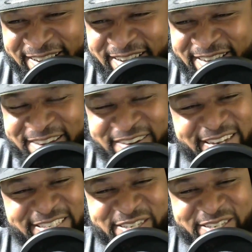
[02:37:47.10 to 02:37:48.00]

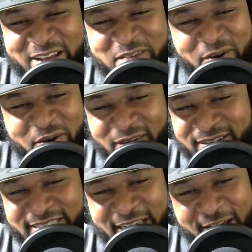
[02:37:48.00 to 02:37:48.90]
Lloyd, you're going to have a hard
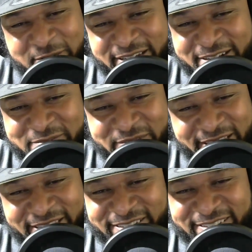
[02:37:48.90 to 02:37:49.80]
time here, man.